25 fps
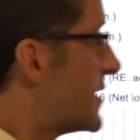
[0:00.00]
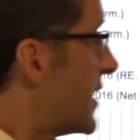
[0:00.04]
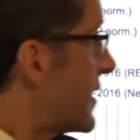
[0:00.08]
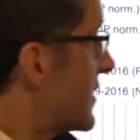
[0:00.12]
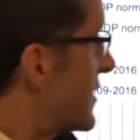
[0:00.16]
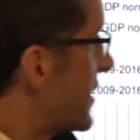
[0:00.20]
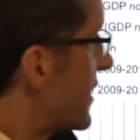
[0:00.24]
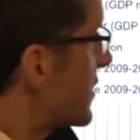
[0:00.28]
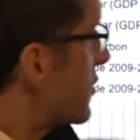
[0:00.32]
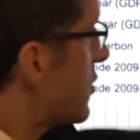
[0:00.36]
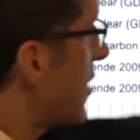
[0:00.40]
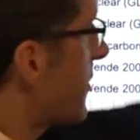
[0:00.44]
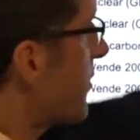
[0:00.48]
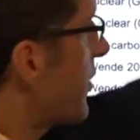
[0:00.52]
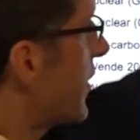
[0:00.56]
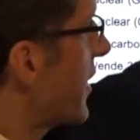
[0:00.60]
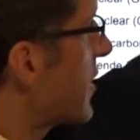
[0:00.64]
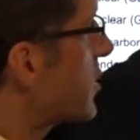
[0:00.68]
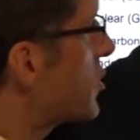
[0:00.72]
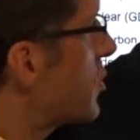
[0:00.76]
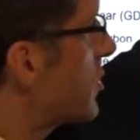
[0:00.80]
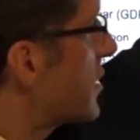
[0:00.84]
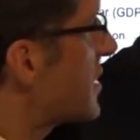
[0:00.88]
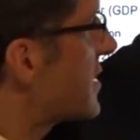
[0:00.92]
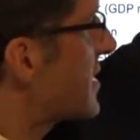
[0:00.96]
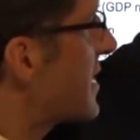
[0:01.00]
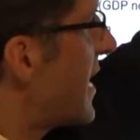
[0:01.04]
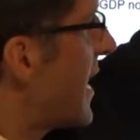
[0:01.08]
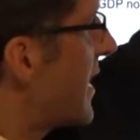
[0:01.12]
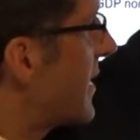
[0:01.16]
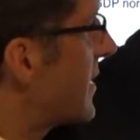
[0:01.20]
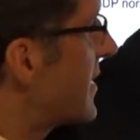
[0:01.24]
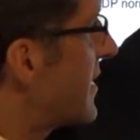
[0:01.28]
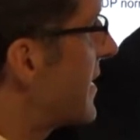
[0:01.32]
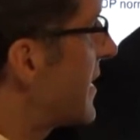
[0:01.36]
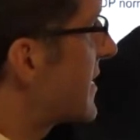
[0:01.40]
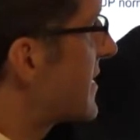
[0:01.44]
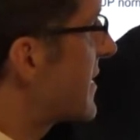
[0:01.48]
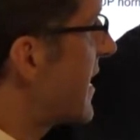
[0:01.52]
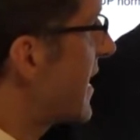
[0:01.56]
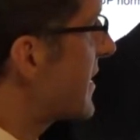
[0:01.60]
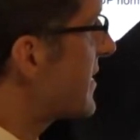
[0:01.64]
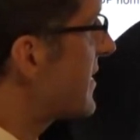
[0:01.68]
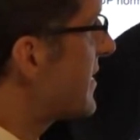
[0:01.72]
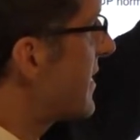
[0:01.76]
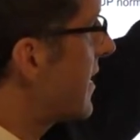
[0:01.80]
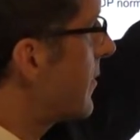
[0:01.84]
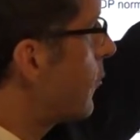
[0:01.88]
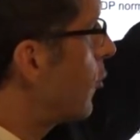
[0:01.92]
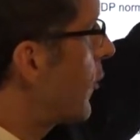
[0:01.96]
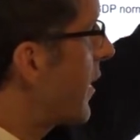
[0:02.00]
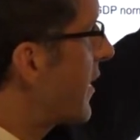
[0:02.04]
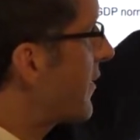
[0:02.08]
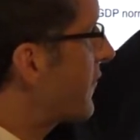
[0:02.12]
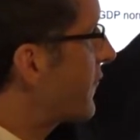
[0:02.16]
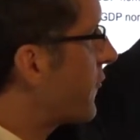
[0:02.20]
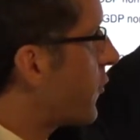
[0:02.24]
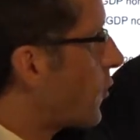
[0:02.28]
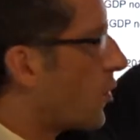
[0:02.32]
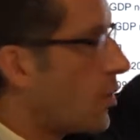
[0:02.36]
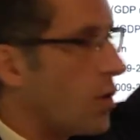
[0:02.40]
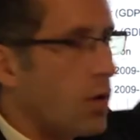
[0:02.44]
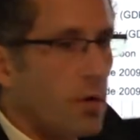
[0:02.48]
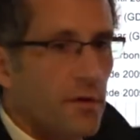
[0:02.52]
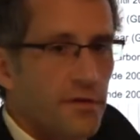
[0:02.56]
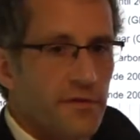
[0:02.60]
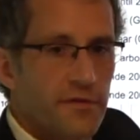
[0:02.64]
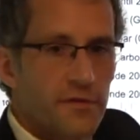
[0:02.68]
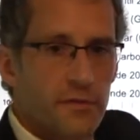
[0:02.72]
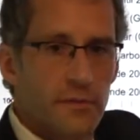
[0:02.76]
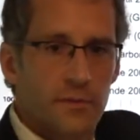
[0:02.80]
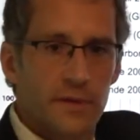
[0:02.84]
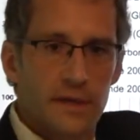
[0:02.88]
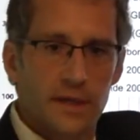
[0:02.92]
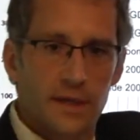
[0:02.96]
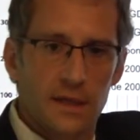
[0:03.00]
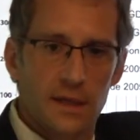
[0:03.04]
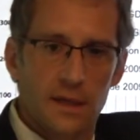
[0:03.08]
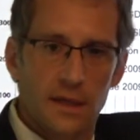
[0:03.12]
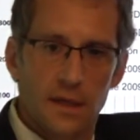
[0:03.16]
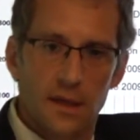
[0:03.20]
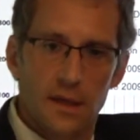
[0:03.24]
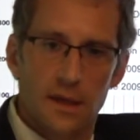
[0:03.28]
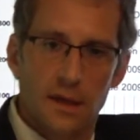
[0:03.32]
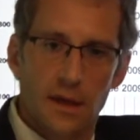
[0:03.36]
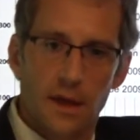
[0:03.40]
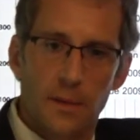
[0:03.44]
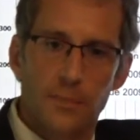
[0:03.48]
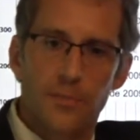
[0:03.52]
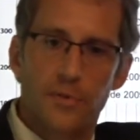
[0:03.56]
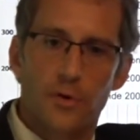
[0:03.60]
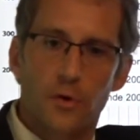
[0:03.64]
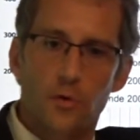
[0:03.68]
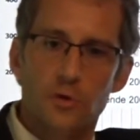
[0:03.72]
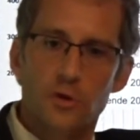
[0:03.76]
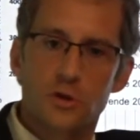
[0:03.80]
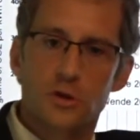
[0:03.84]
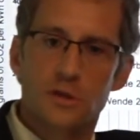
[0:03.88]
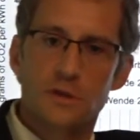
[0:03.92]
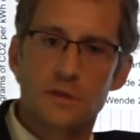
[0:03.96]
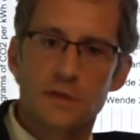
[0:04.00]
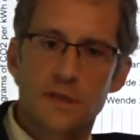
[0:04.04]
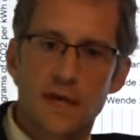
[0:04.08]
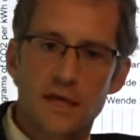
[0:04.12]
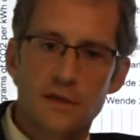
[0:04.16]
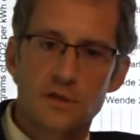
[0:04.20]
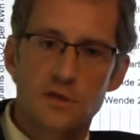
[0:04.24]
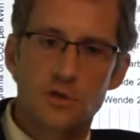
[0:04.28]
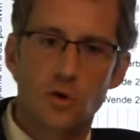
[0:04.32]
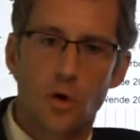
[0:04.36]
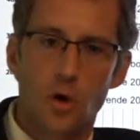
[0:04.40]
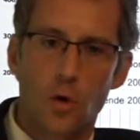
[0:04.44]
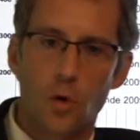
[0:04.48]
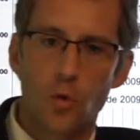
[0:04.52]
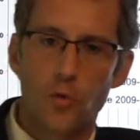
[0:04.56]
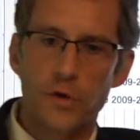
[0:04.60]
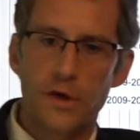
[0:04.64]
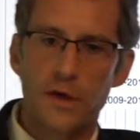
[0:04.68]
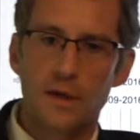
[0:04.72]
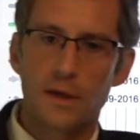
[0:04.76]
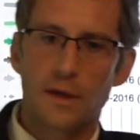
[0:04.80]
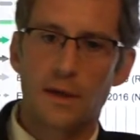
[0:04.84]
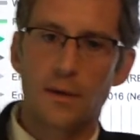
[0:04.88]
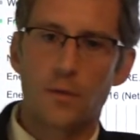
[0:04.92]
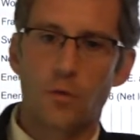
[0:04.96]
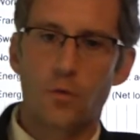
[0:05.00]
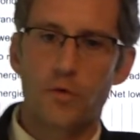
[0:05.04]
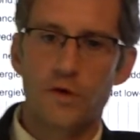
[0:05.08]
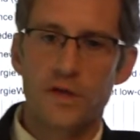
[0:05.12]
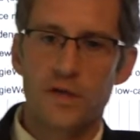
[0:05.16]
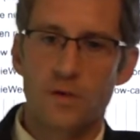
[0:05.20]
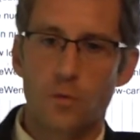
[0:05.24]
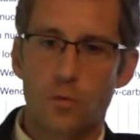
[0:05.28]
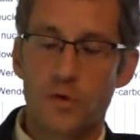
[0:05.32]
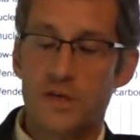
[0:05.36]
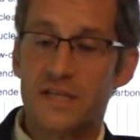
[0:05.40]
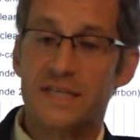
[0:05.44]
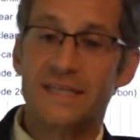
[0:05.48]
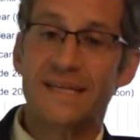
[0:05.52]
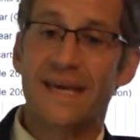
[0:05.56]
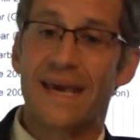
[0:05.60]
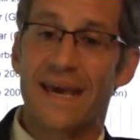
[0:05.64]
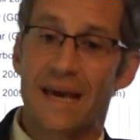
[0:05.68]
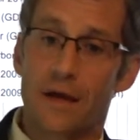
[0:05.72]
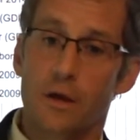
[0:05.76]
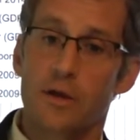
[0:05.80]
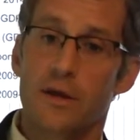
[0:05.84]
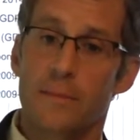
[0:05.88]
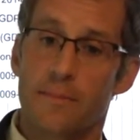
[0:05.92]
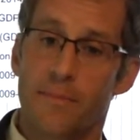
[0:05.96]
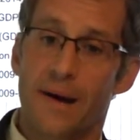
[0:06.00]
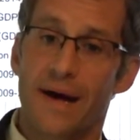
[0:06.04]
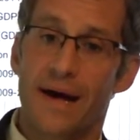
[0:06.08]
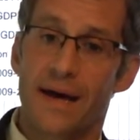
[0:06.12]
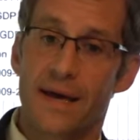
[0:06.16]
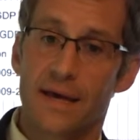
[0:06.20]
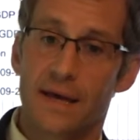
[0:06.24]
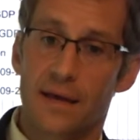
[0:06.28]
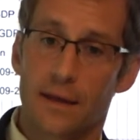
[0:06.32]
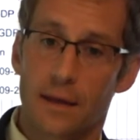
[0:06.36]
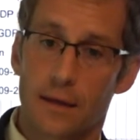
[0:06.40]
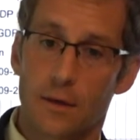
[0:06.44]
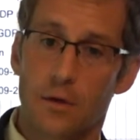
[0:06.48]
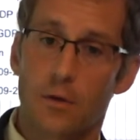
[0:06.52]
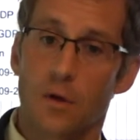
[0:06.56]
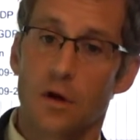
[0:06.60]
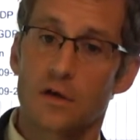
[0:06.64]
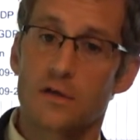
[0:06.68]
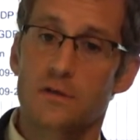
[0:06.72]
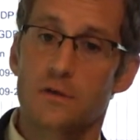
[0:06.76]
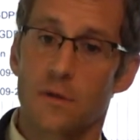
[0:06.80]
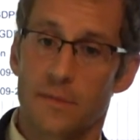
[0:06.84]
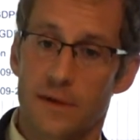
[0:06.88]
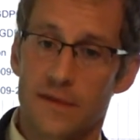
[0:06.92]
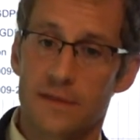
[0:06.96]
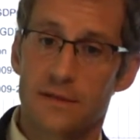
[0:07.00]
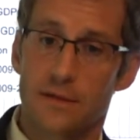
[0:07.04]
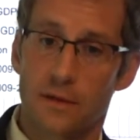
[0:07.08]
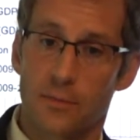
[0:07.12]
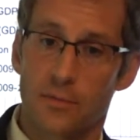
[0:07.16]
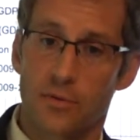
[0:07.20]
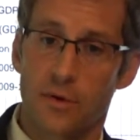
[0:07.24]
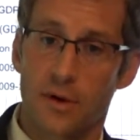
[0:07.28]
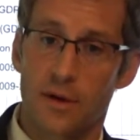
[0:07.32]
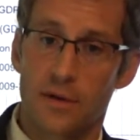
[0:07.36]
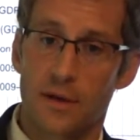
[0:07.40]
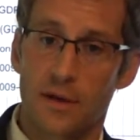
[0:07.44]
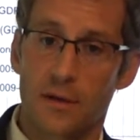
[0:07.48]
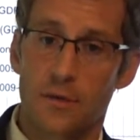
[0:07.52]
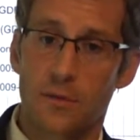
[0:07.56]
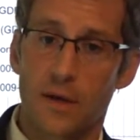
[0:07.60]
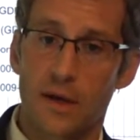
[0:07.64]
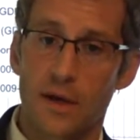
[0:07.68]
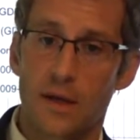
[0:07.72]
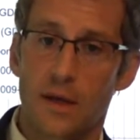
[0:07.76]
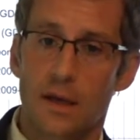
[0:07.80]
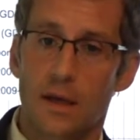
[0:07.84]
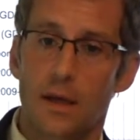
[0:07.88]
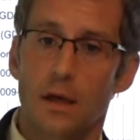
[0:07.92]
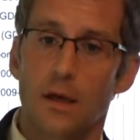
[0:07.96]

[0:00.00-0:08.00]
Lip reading: The extrapolation is done the exact same way for all three approaches, and so we scale it by the gross domestic product, right?